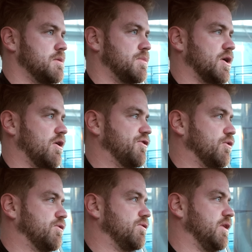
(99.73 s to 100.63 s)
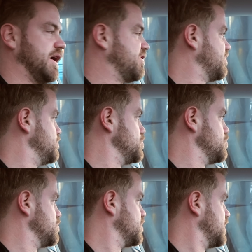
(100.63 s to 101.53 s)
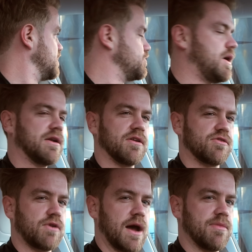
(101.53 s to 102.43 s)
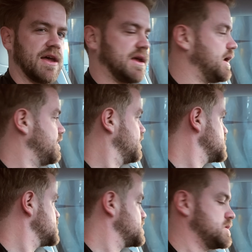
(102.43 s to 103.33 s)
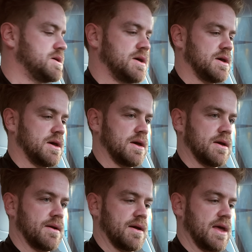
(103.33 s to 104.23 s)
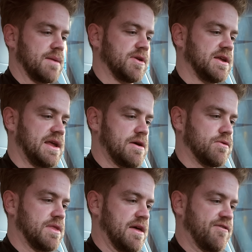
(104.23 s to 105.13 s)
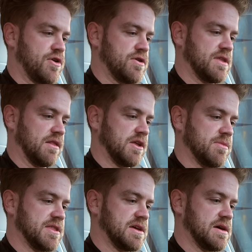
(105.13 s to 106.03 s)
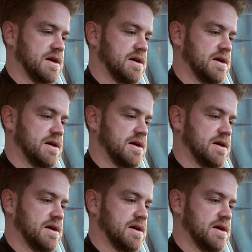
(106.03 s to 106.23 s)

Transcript: but also like smooth. I don't know how to describe that yet. I'm gonna now I've heard that a little bit